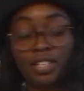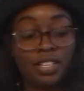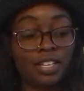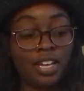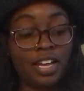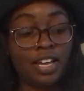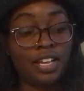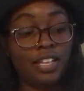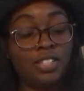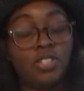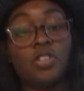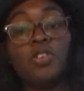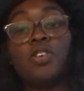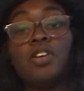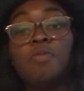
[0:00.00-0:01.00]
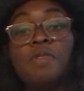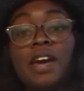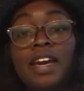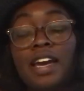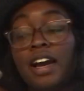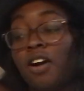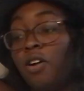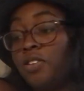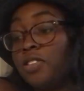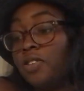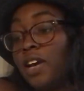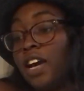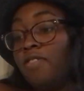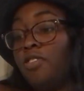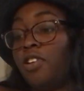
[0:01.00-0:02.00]
Yeah, so you might also
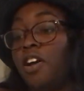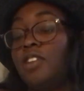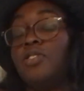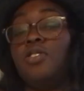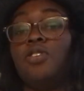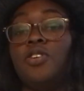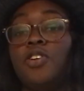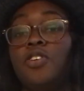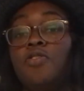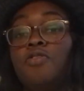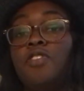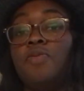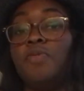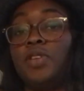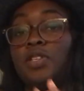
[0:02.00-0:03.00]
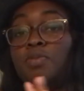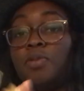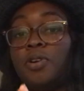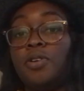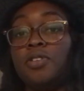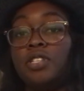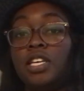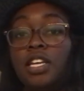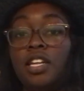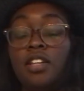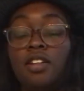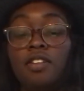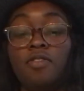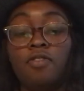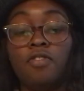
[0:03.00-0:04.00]
have a lot to learn from this person,
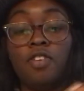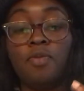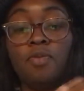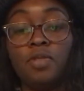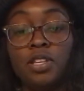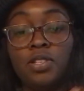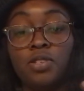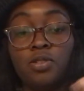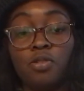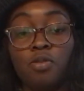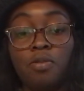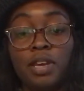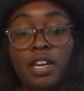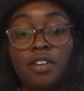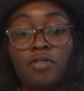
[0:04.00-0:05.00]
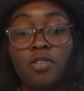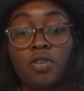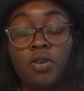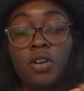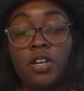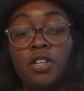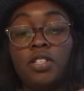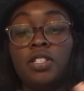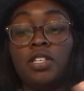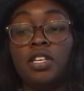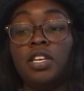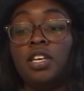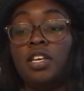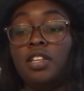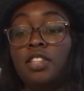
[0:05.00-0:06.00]
from this soulmate of yours.
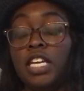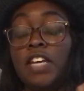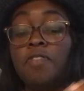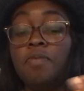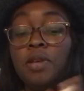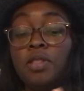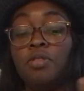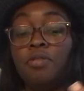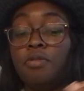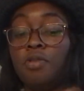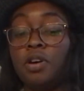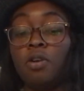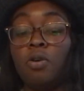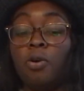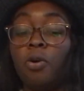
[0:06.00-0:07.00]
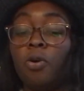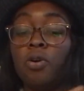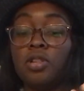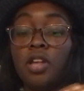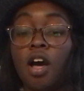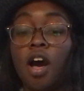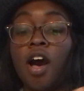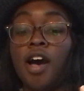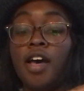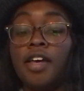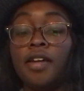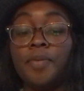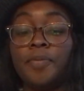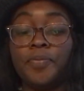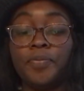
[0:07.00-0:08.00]
They've been through a whole lot,
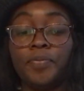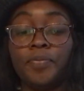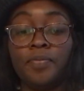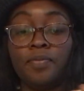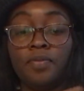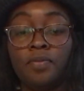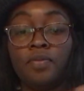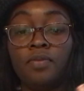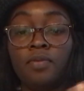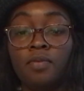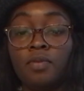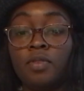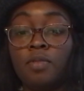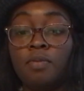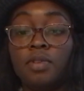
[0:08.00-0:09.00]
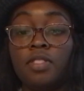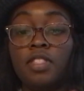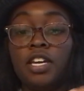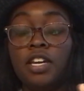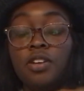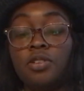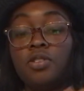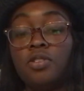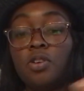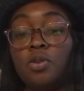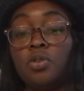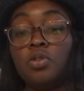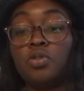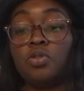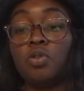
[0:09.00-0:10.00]
but they're so
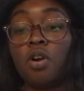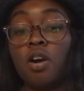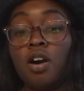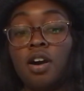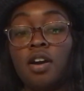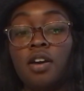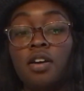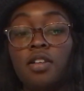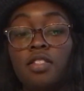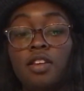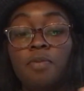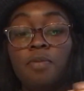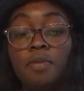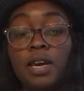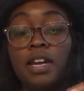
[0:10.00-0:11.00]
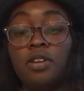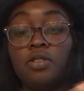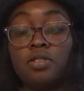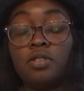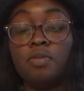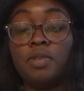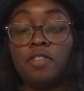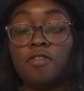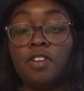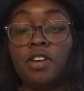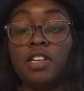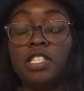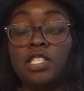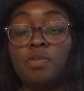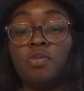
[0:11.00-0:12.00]
strong. They might also be
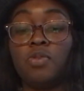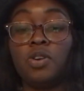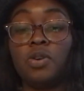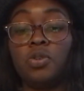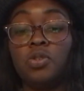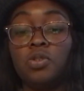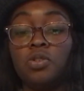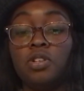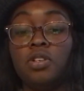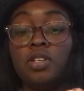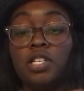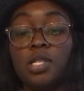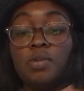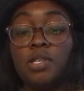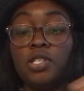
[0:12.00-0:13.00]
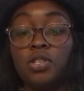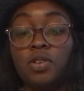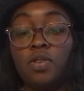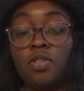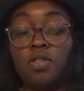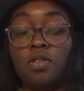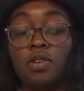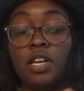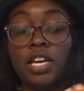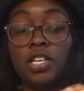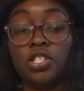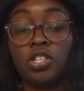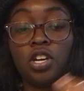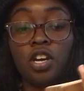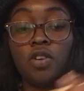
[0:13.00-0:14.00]
very spiritual, especially the third eye
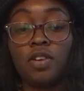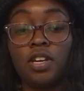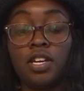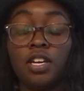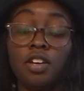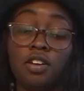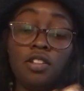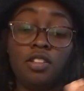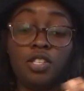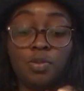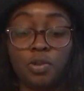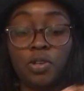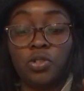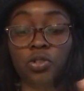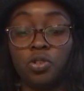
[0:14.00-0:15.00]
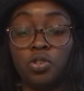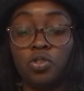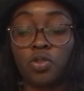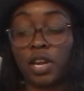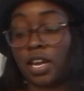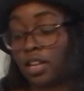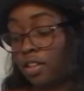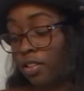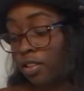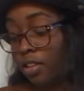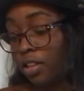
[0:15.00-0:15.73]
chakra here and the spiritual strength.